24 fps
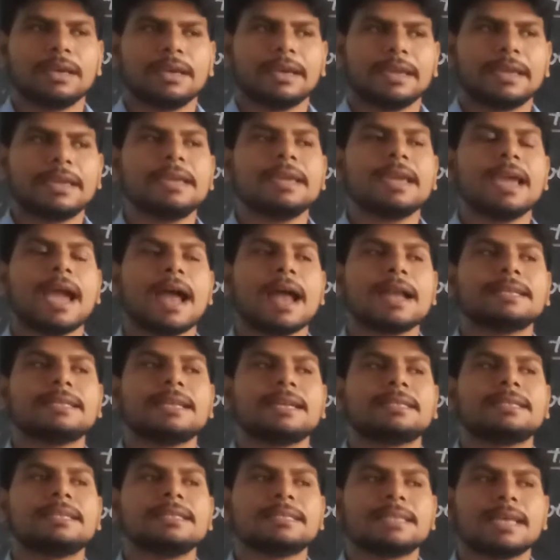He had
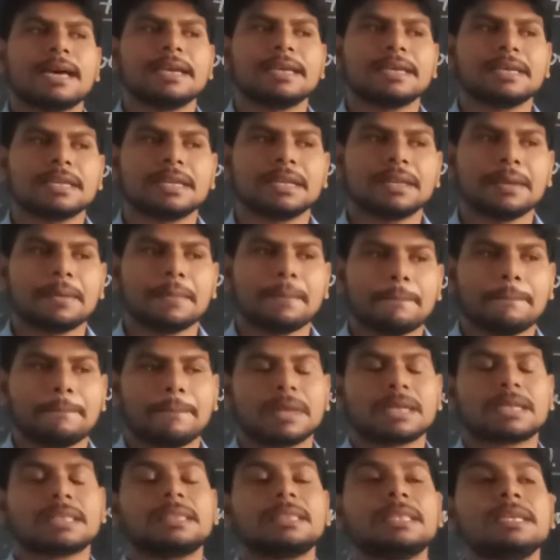a desire,
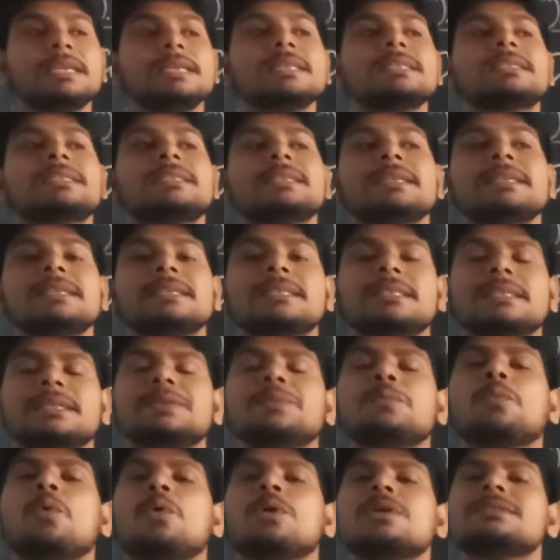but these days
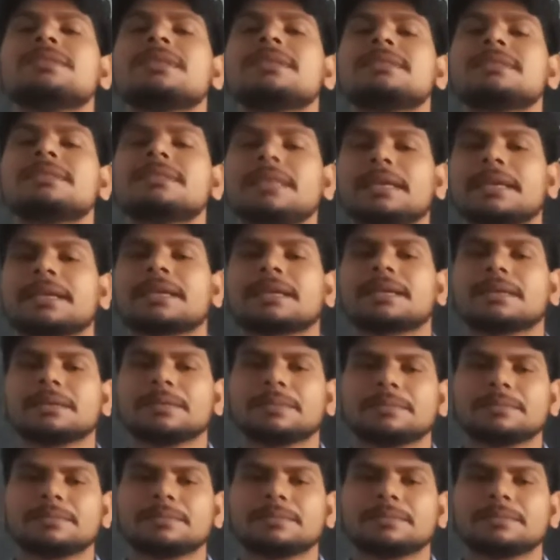he was sick.